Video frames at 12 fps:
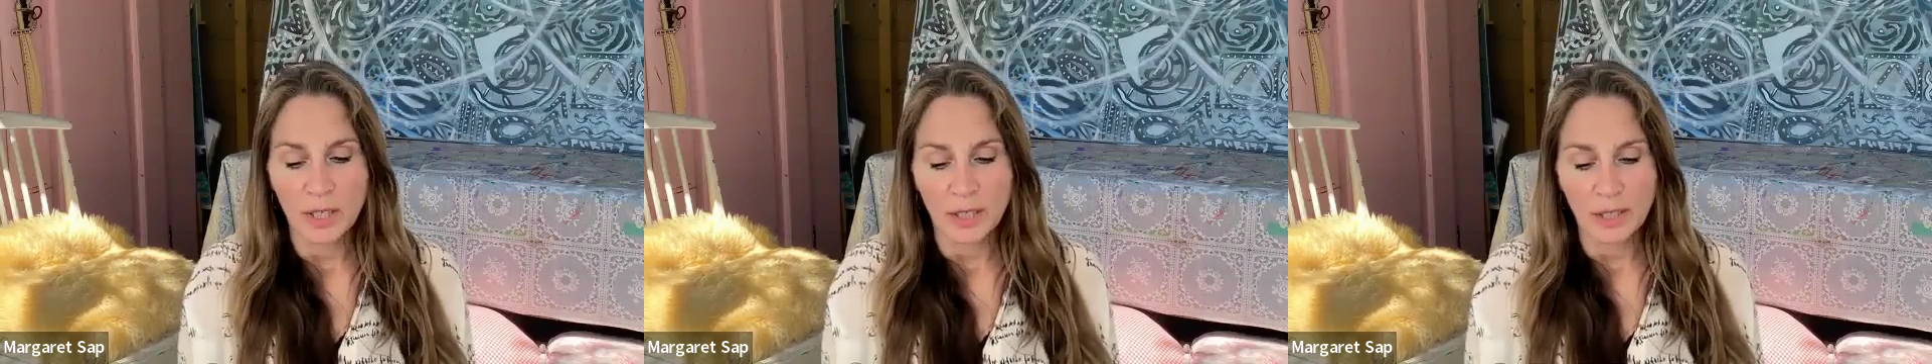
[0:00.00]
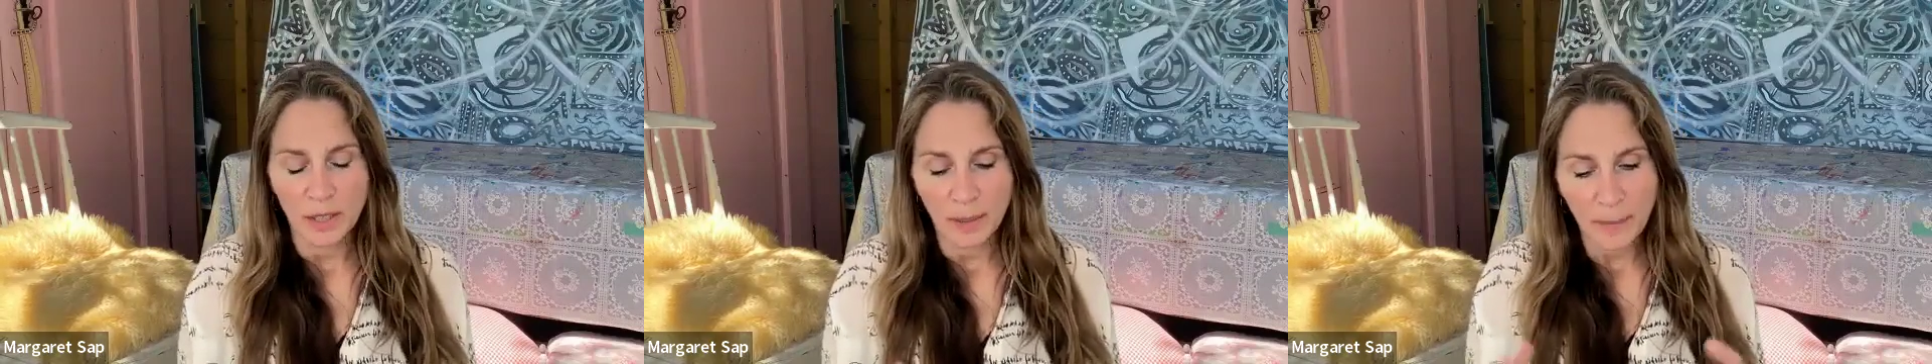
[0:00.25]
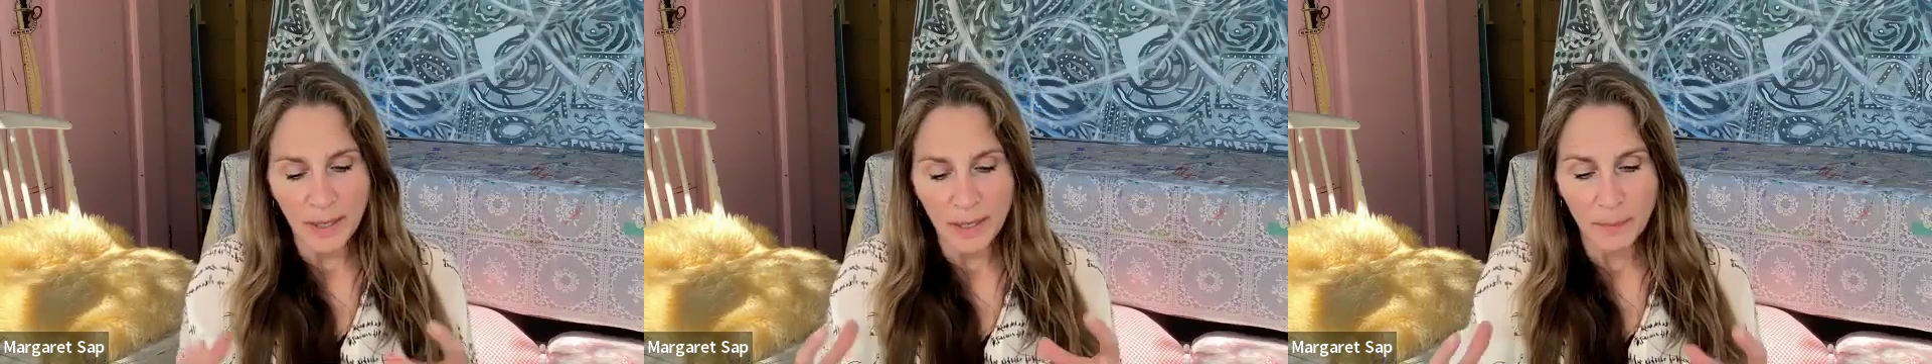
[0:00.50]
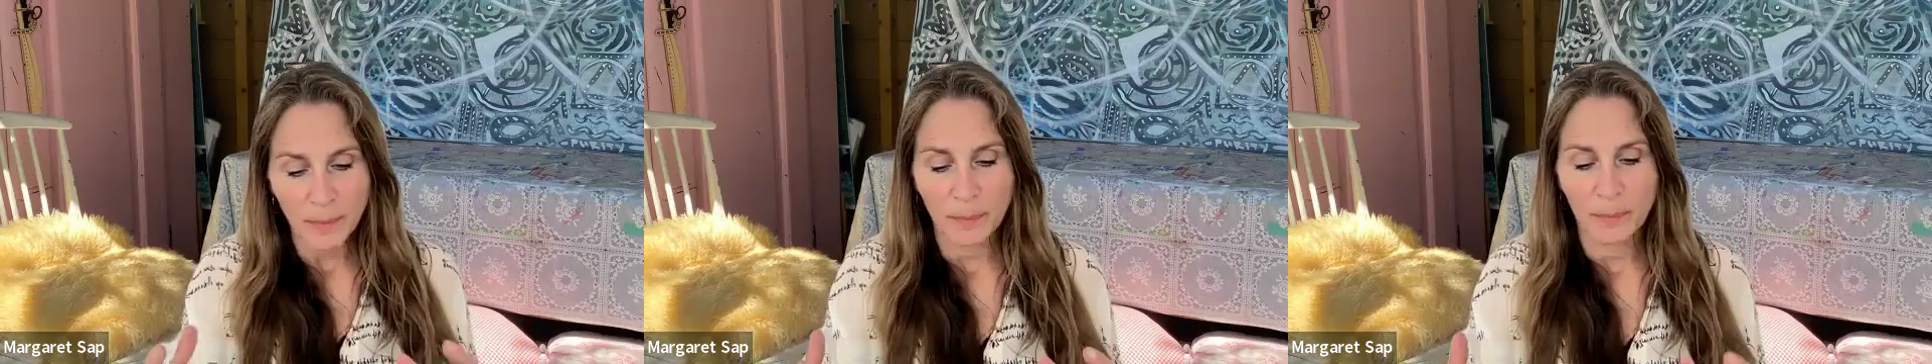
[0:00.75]
that there are
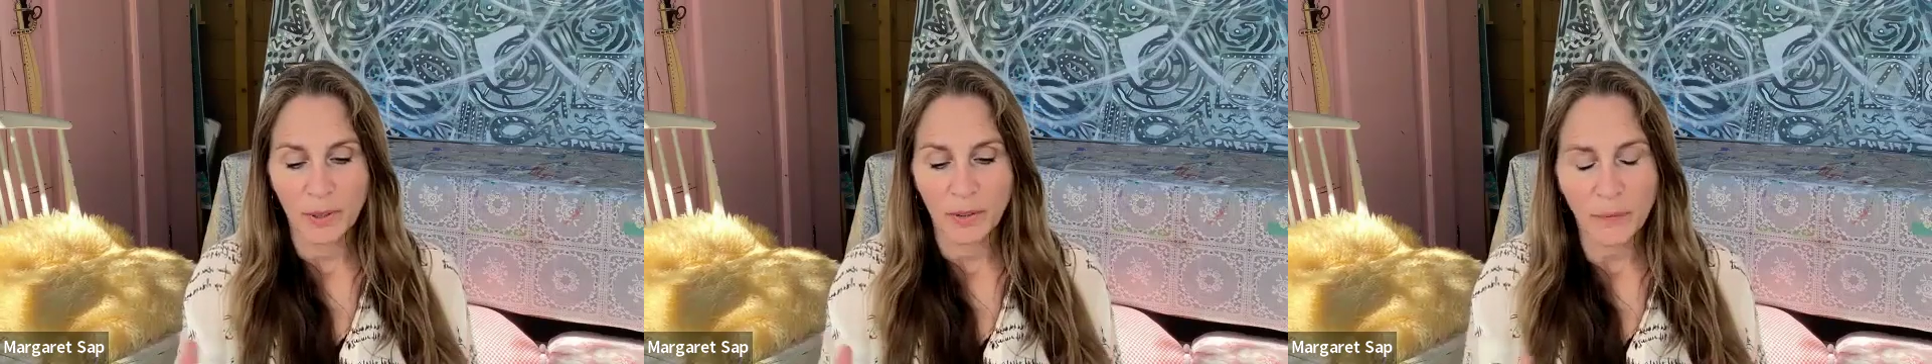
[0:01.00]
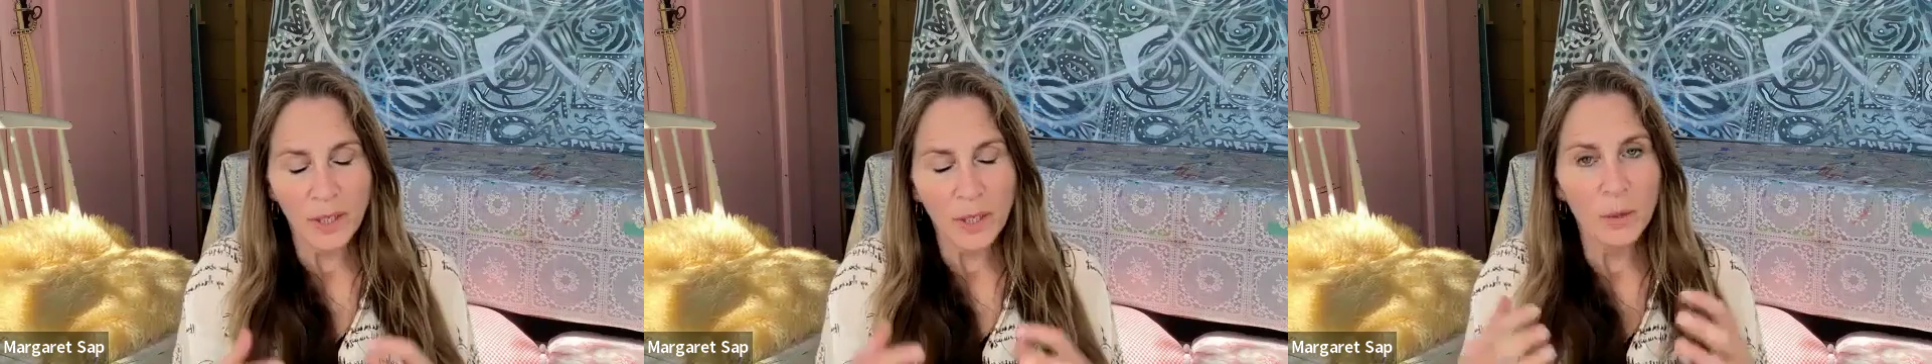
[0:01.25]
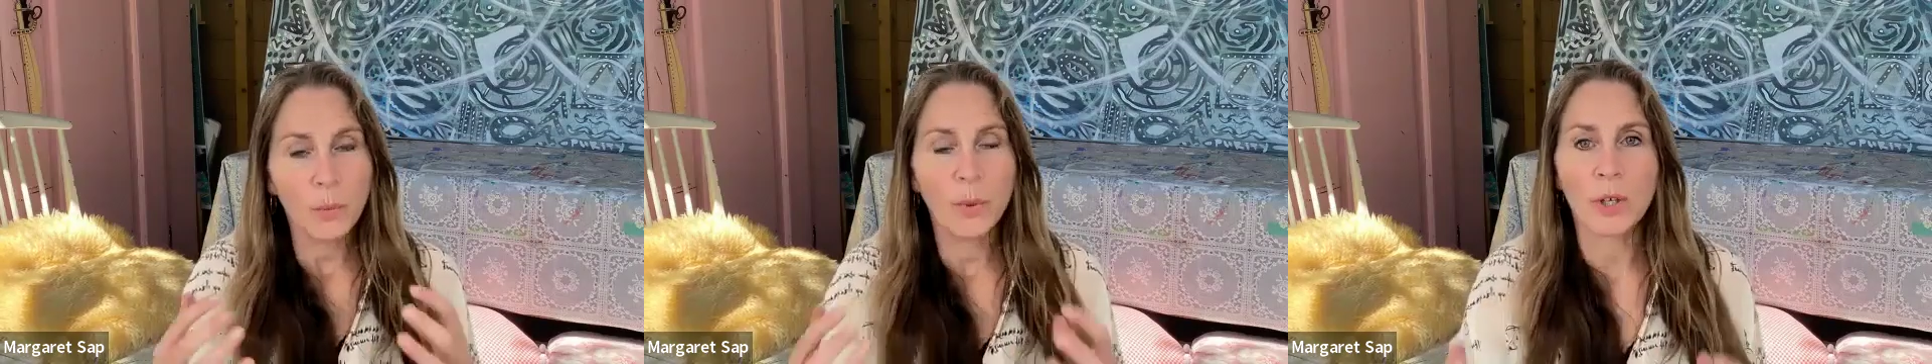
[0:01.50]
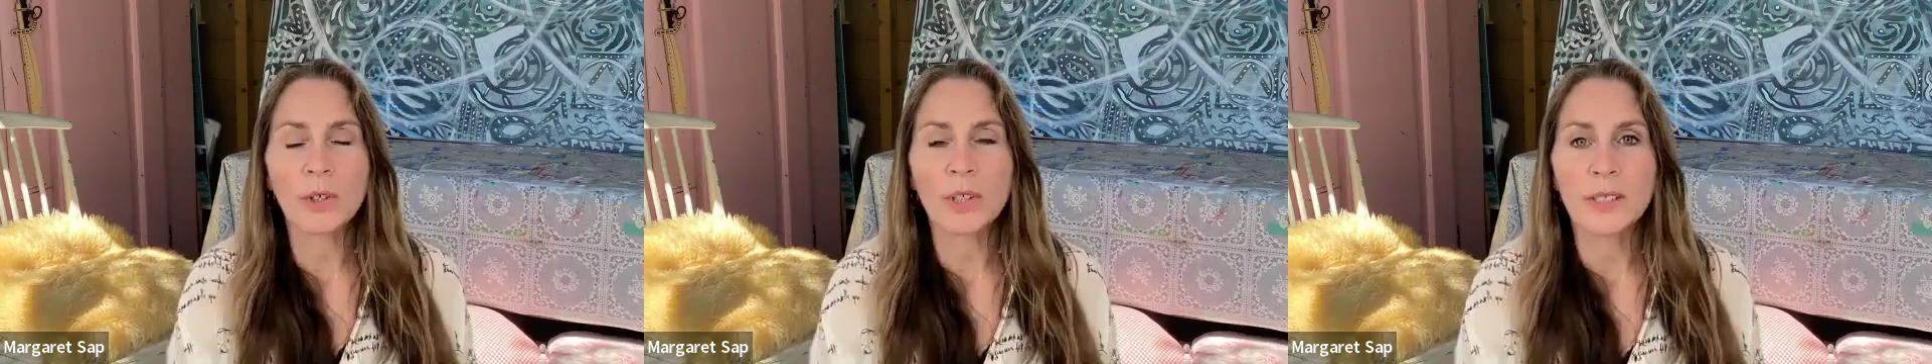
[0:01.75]
many people who are very
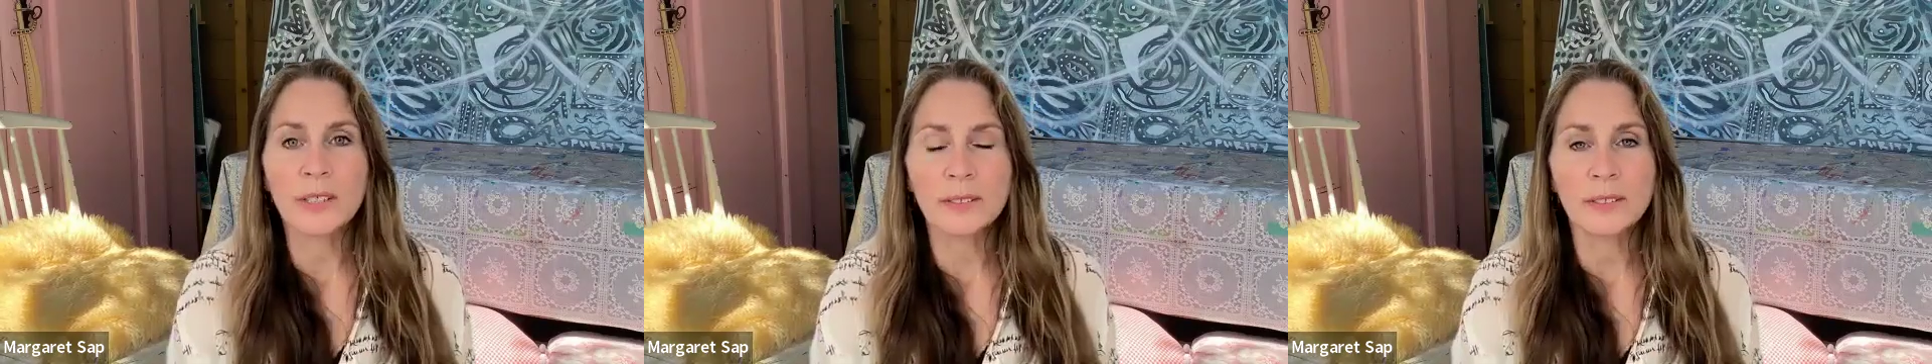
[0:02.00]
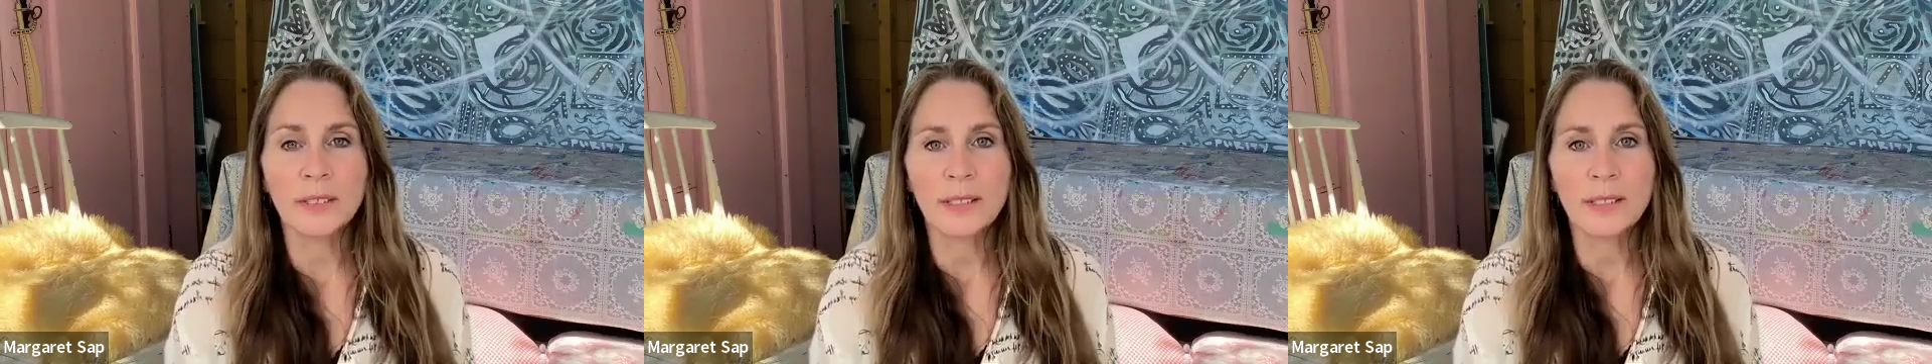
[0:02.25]
worried.